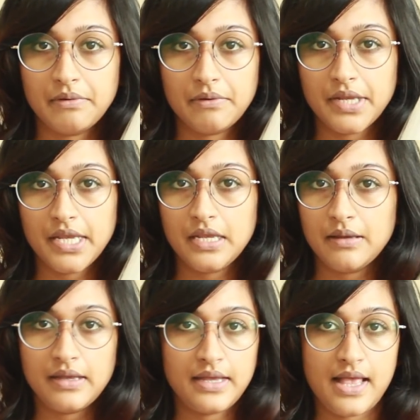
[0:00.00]

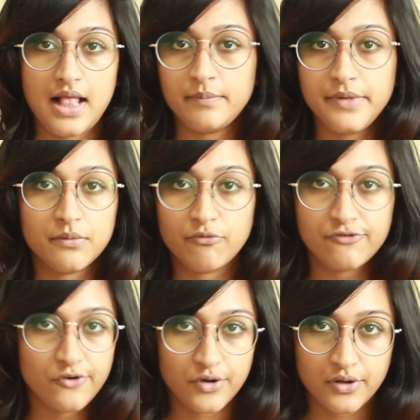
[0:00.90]
okay, aluminium
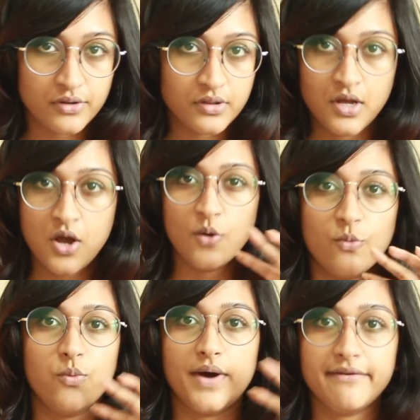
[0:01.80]
foil,
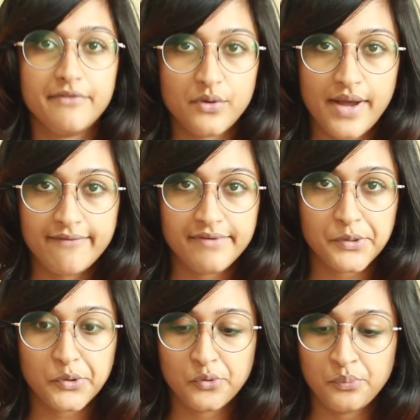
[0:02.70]
whatever you have
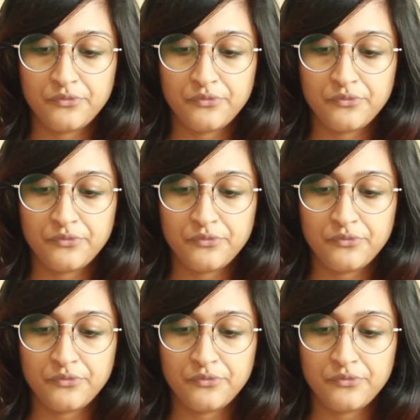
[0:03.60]
at home.